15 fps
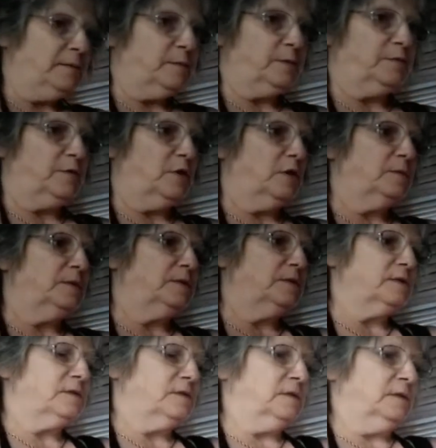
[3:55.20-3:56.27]

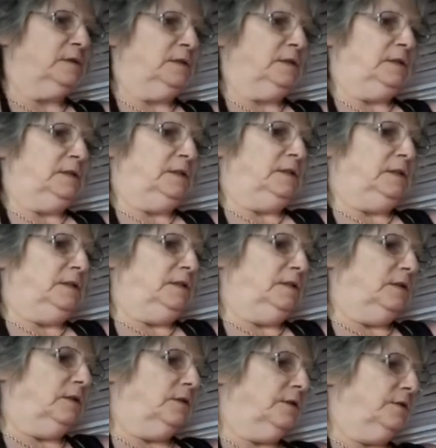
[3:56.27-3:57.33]
performance,
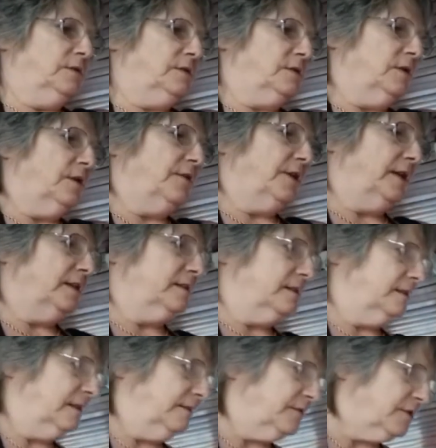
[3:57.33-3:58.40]
all those sort of things.
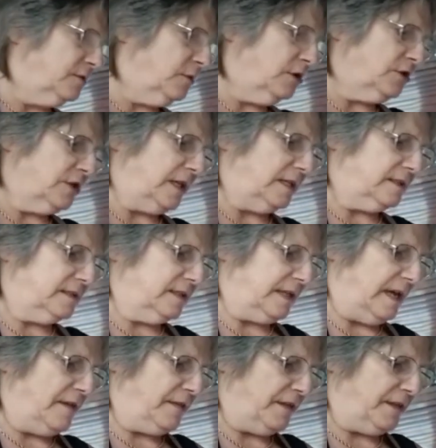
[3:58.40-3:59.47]
And I've squashed that to
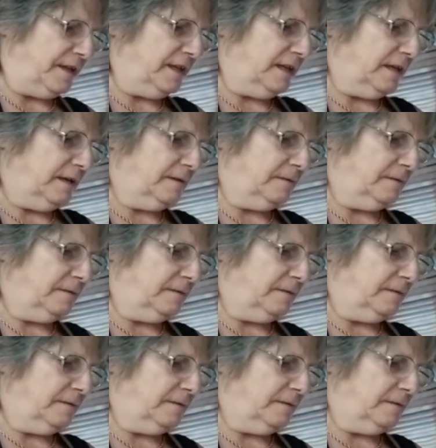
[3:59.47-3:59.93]
death, I think.